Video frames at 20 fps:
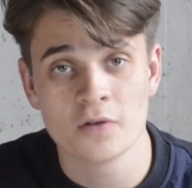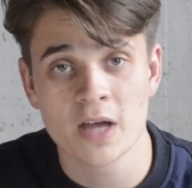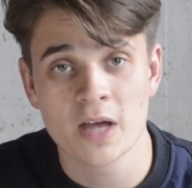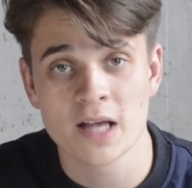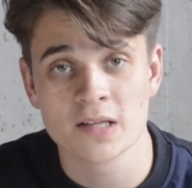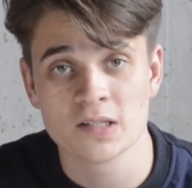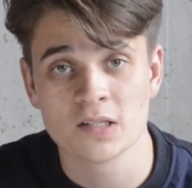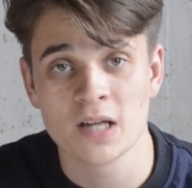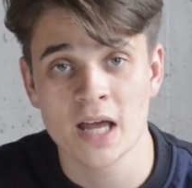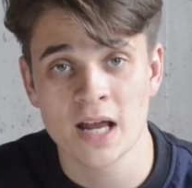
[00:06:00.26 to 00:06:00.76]

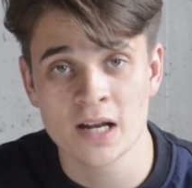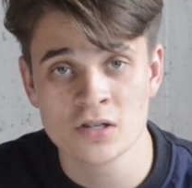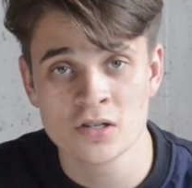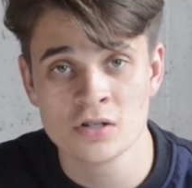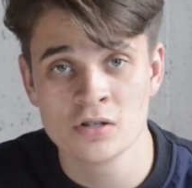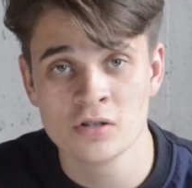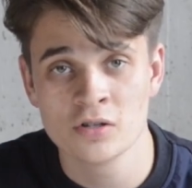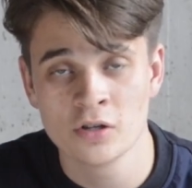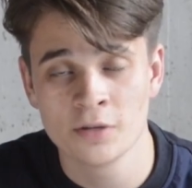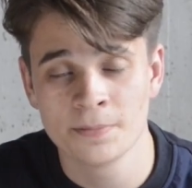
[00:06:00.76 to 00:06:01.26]
has an
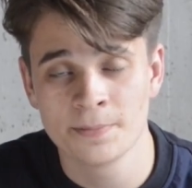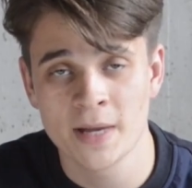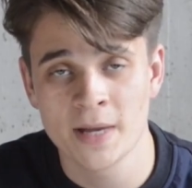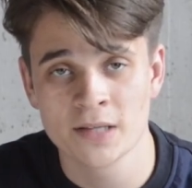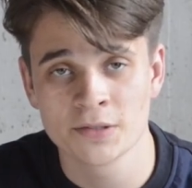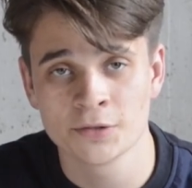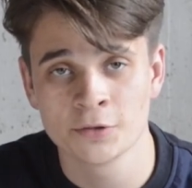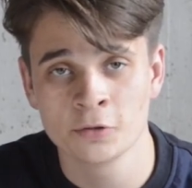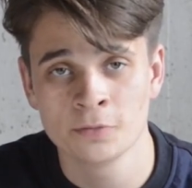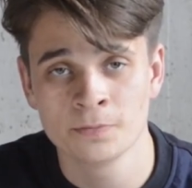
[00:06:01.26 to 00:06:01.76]
engine turned
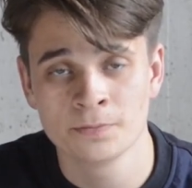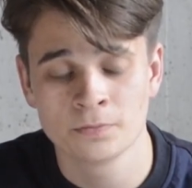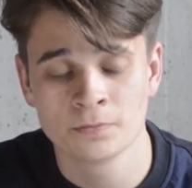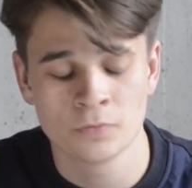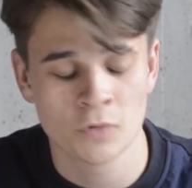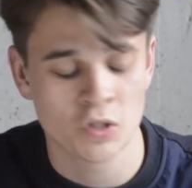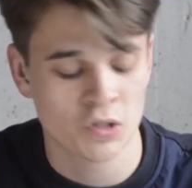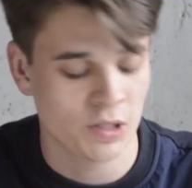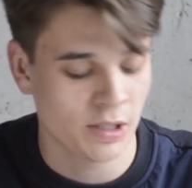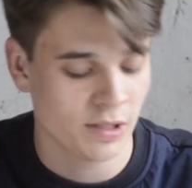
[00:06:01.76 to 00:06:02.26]
bezel,
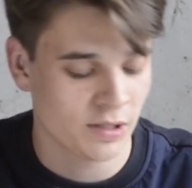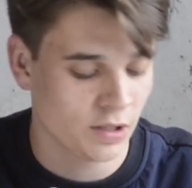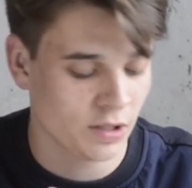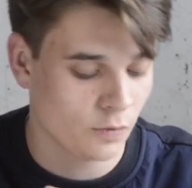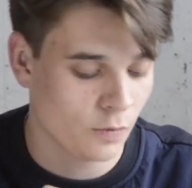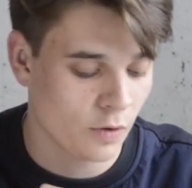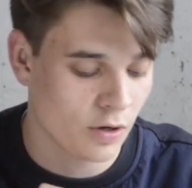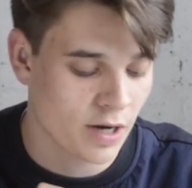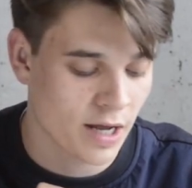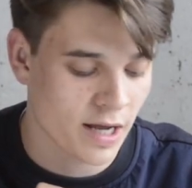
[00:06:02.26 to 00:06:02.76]
the
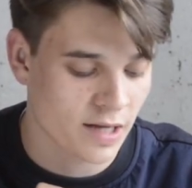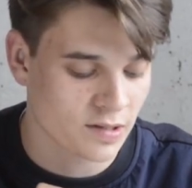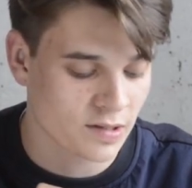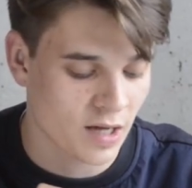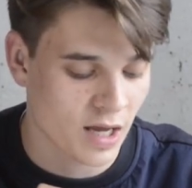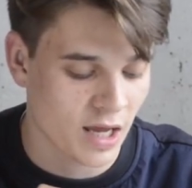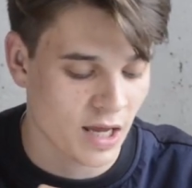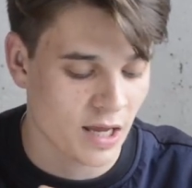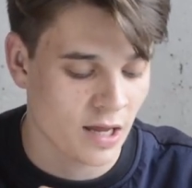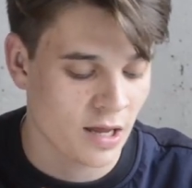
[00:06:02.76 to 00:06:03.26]
1601 has
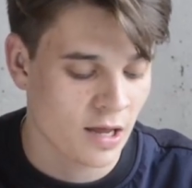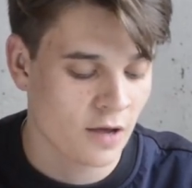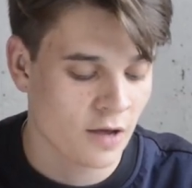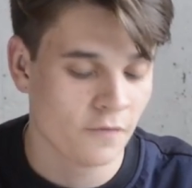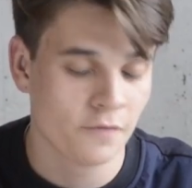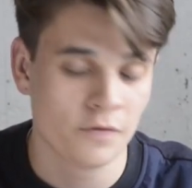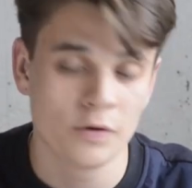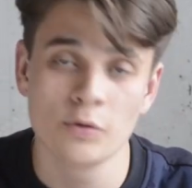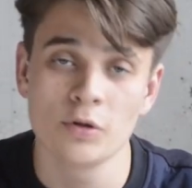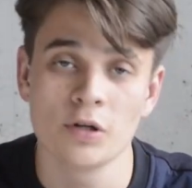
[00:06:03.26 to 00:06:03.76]
a
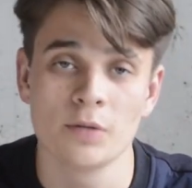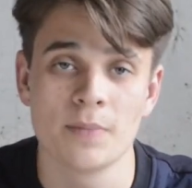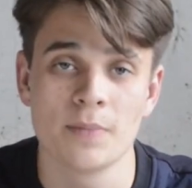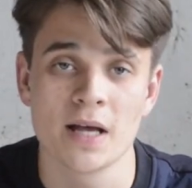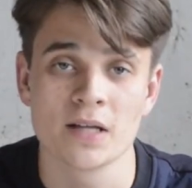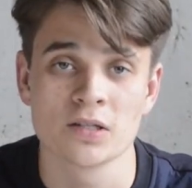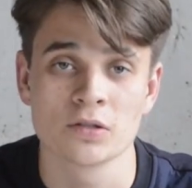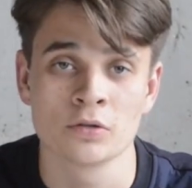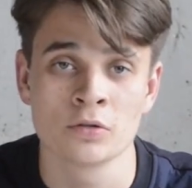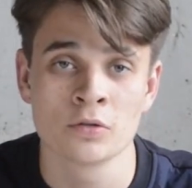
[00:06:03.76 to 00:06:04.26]
fluted
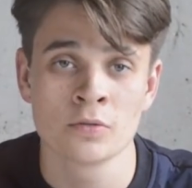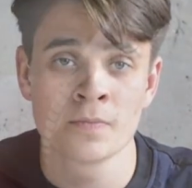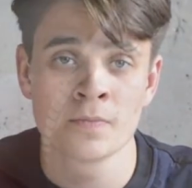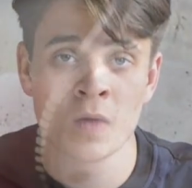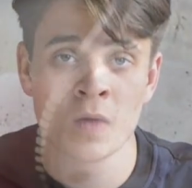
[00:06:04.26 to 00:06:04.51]
bezel,